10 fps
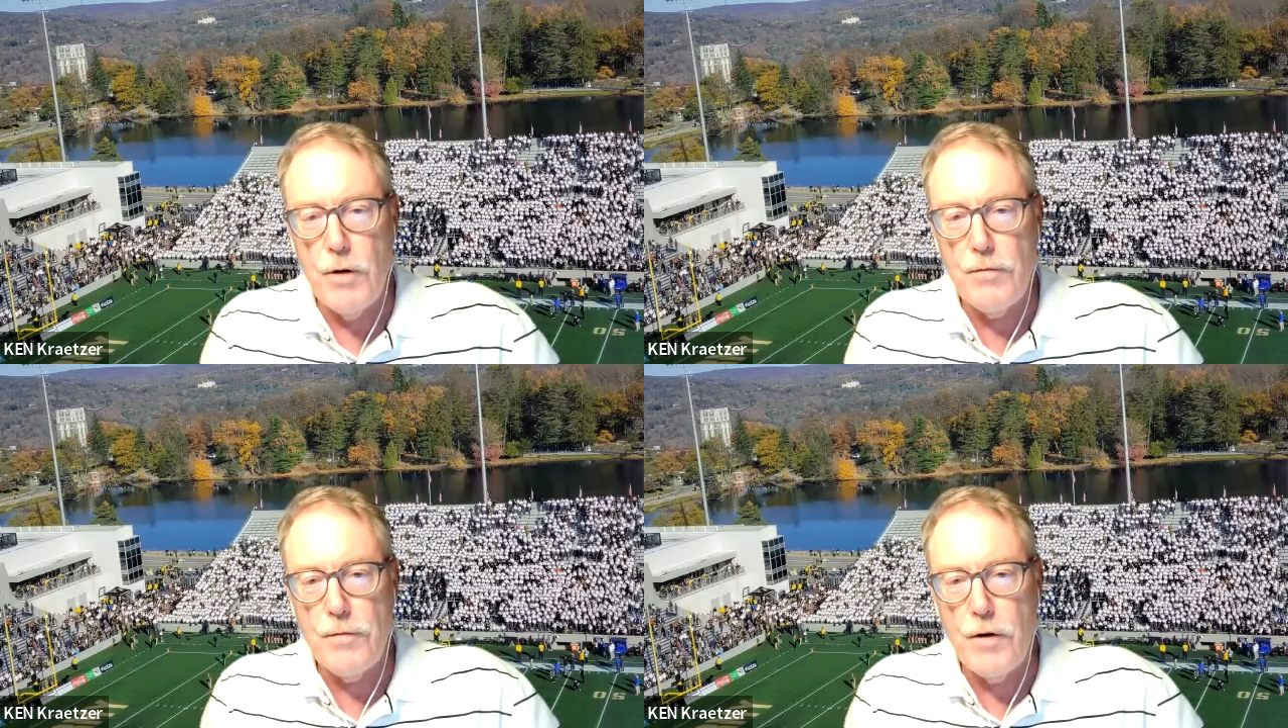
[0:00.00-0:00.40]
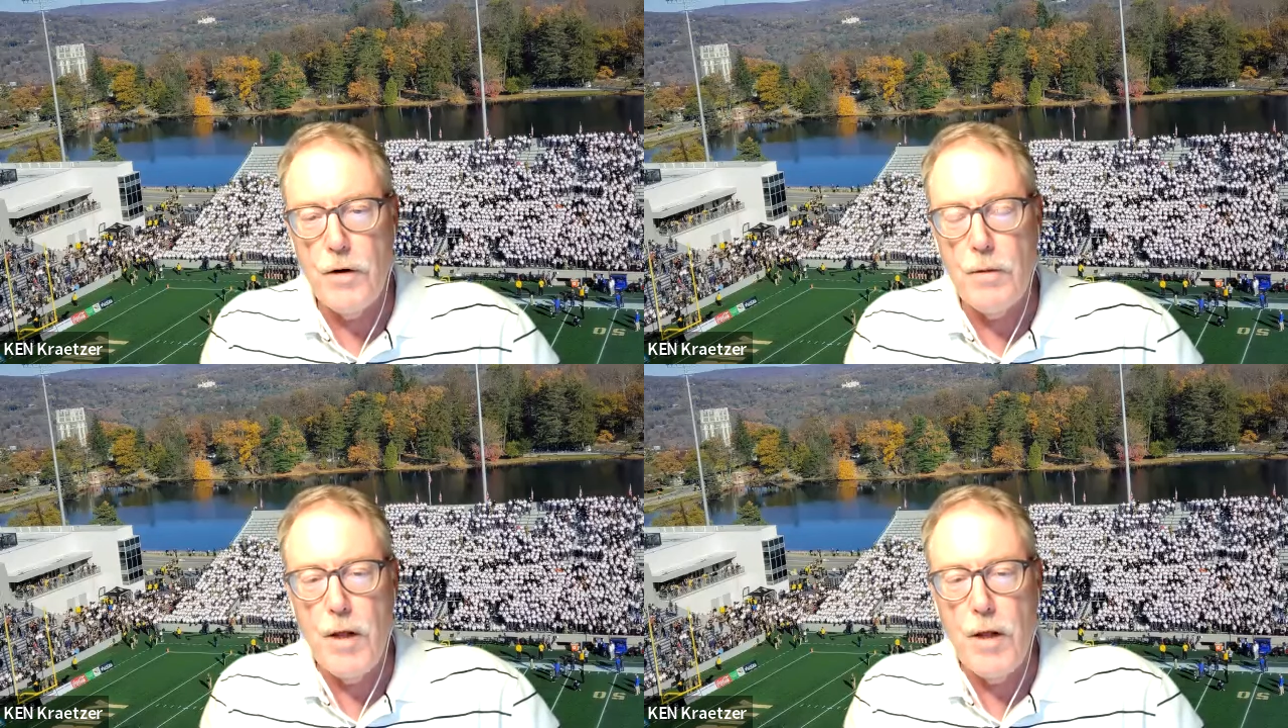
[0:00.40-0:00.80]

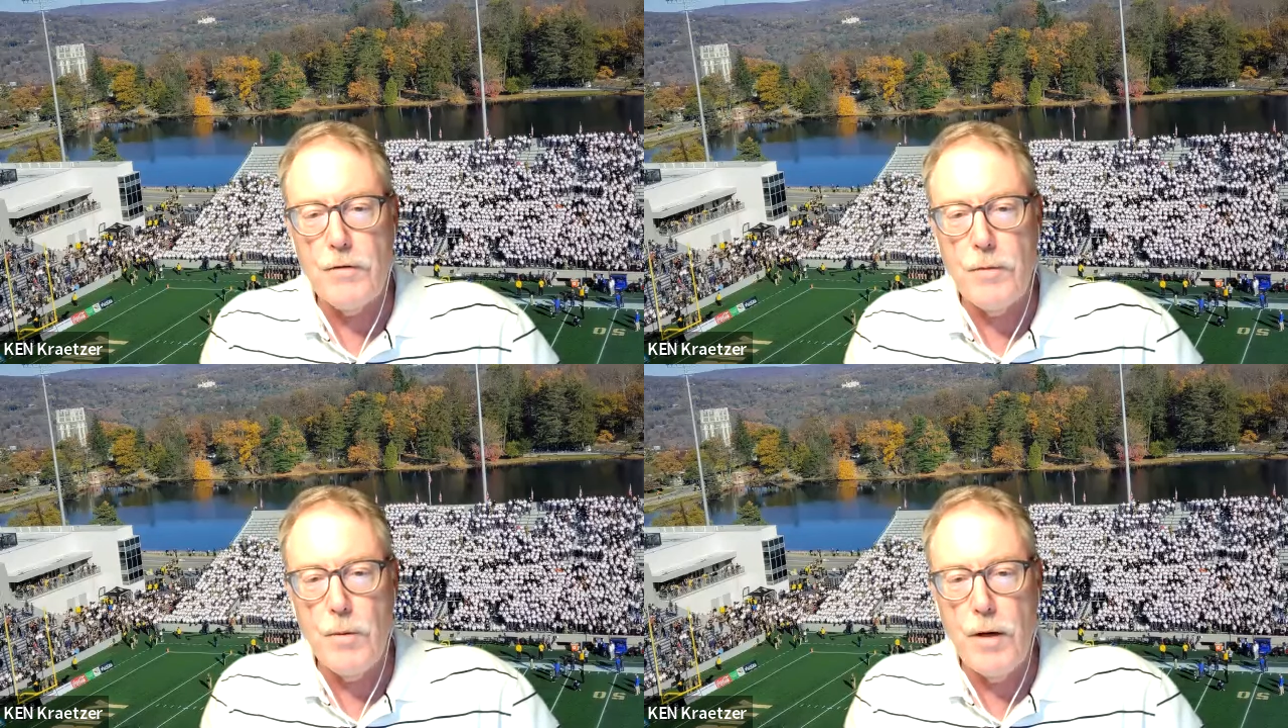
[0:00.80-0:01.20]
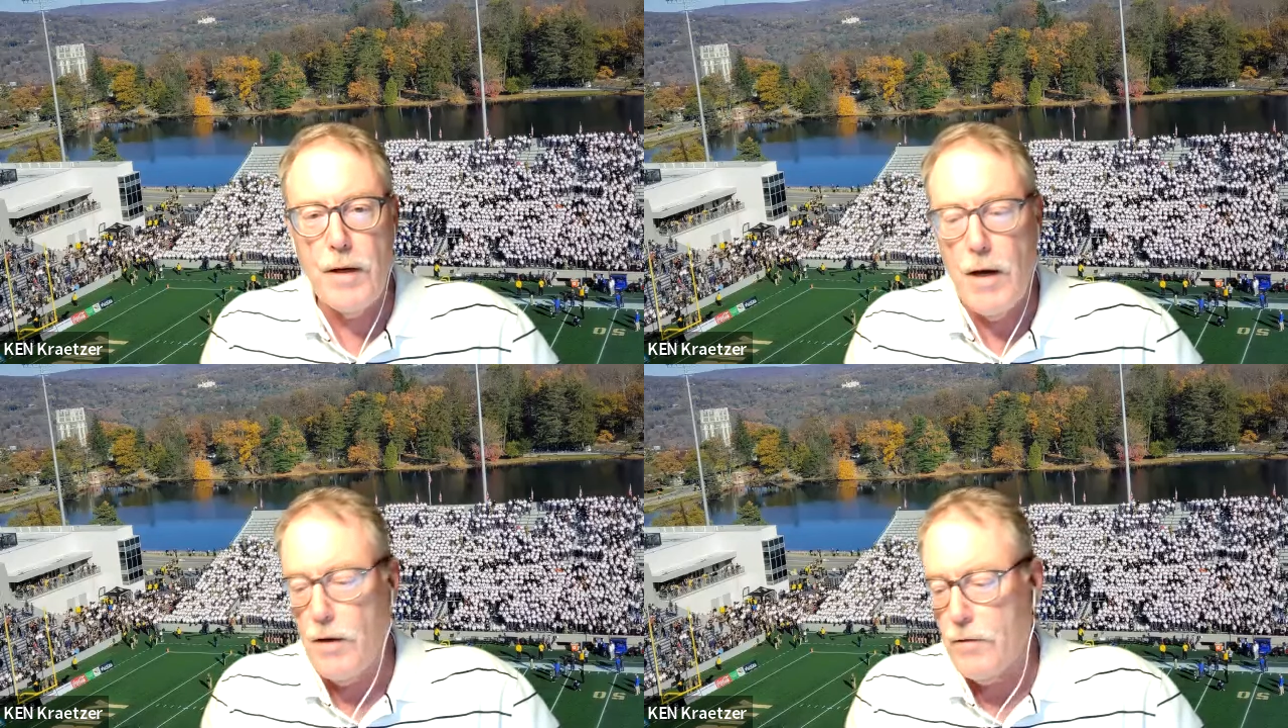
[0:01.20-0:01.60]
affirm last
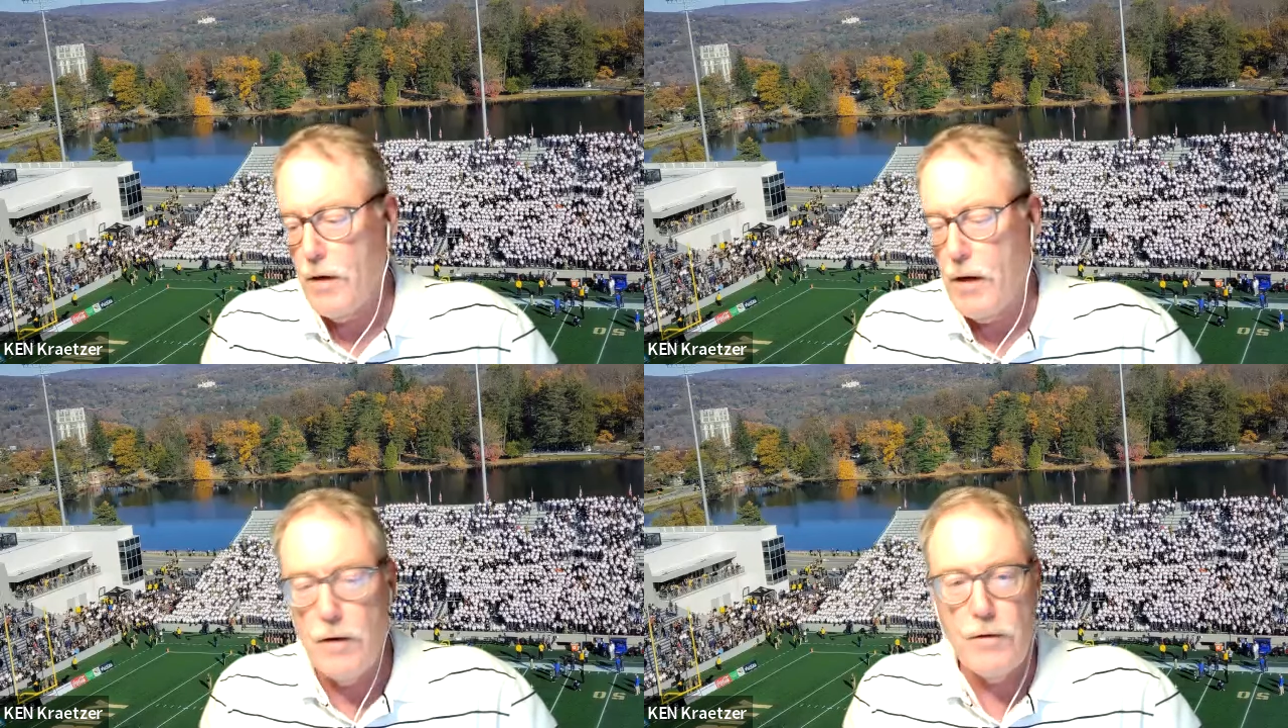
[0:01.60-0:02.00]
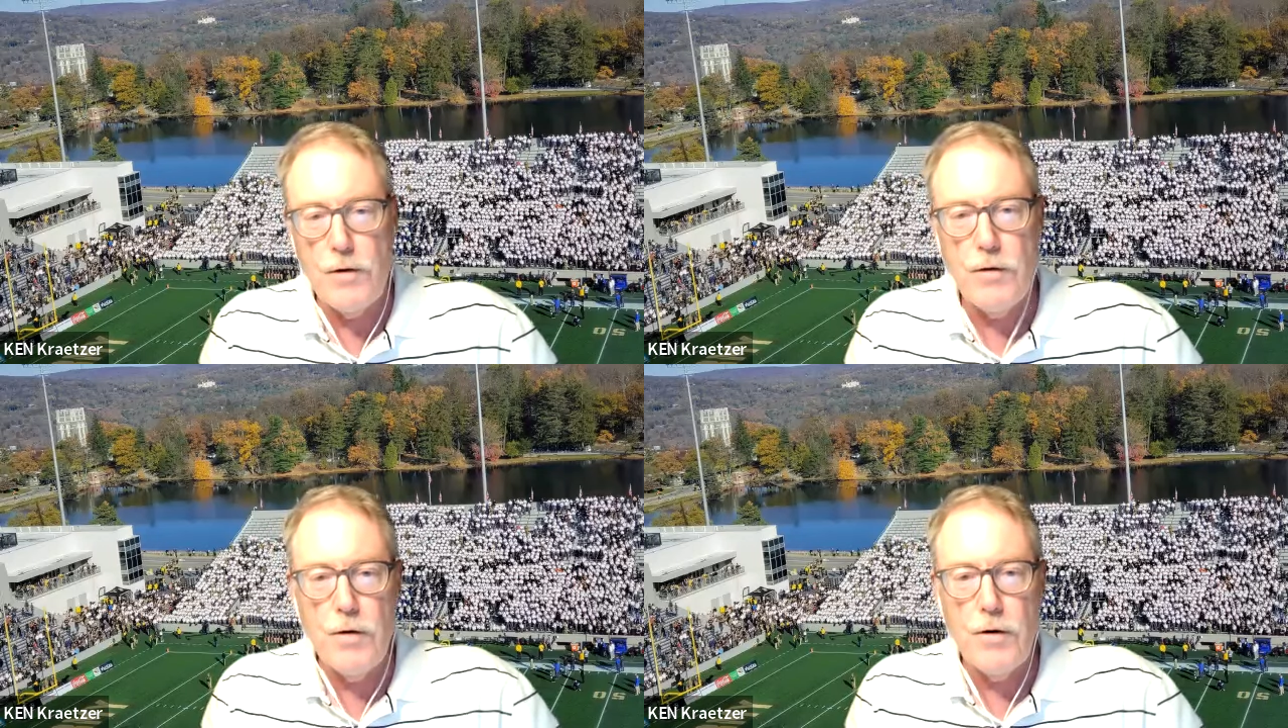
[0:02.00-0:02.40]
week as a
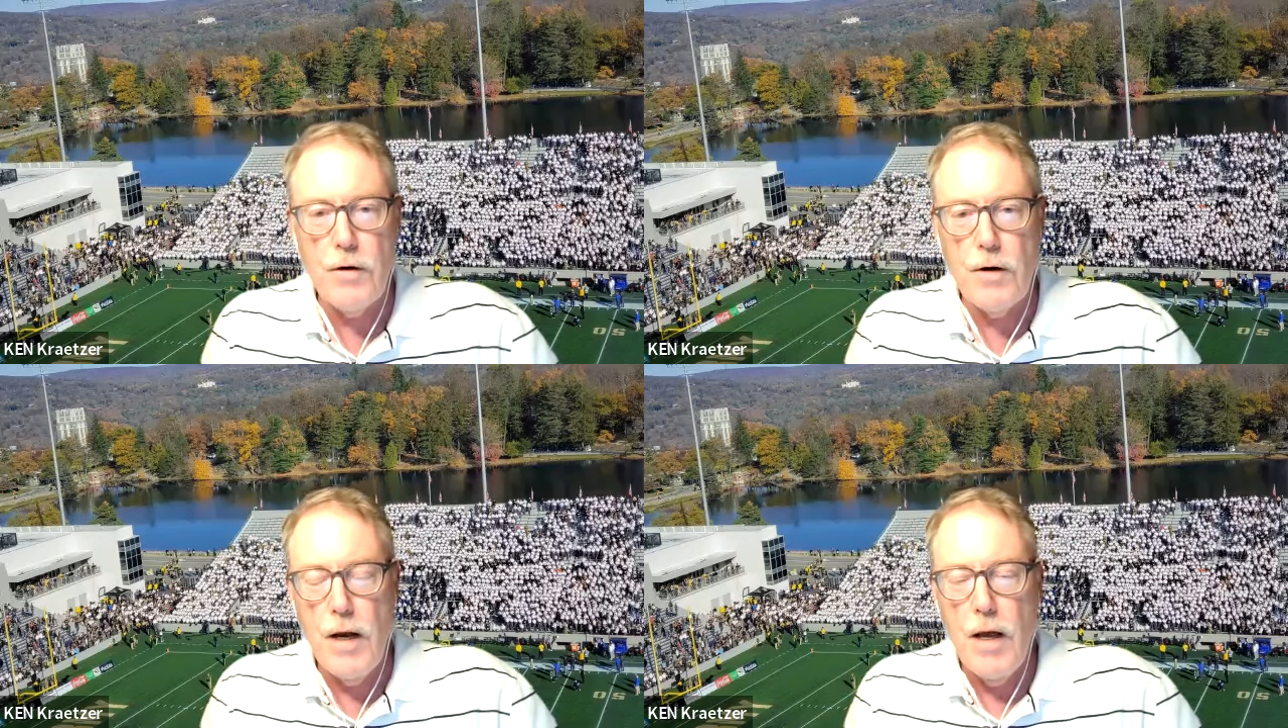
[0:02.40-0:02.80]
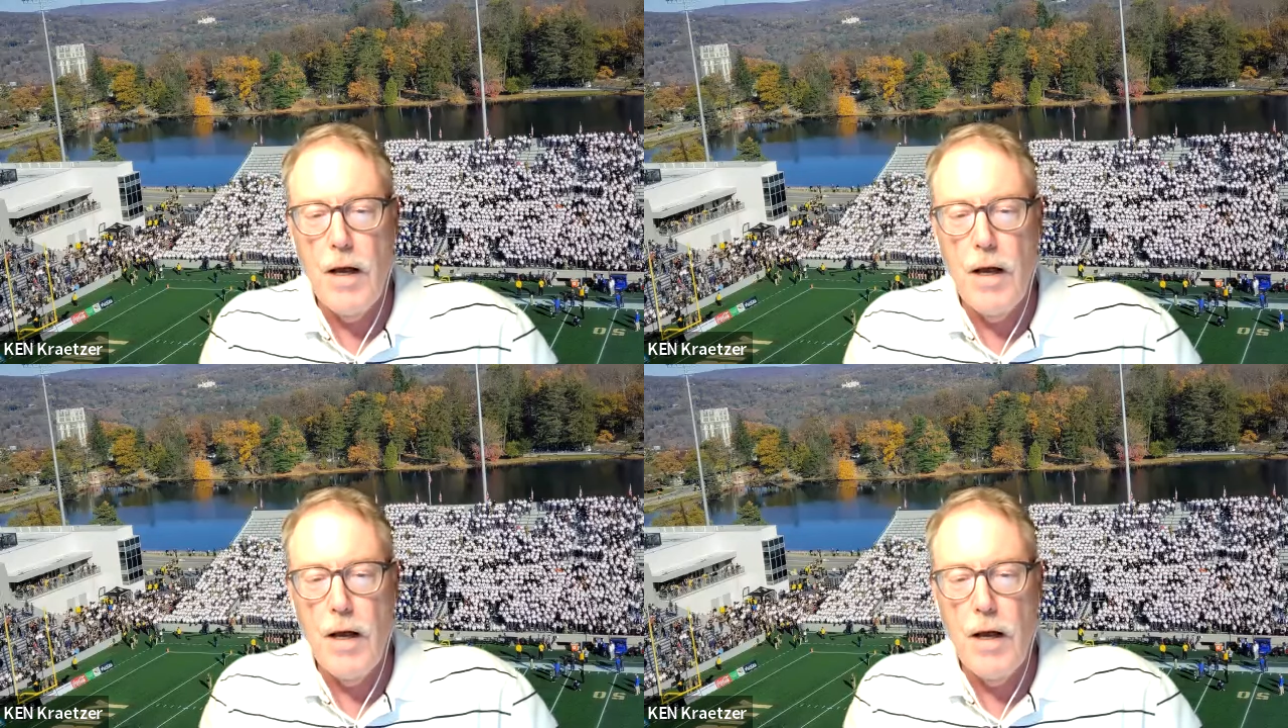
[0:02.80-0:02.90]
junior